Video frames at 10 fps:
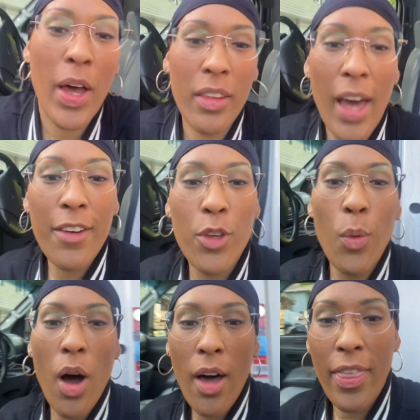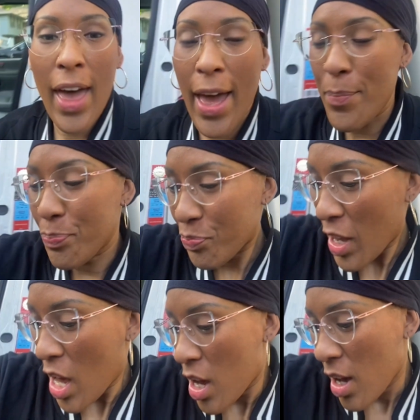a lot of you all that
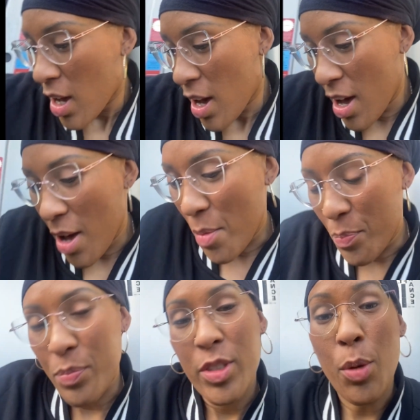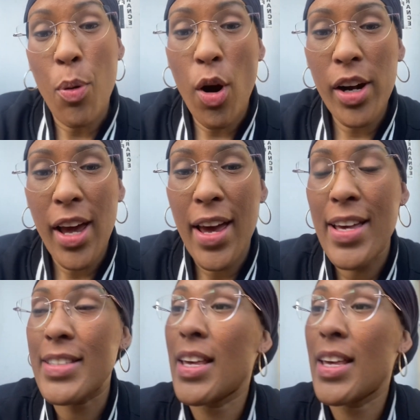um, support us,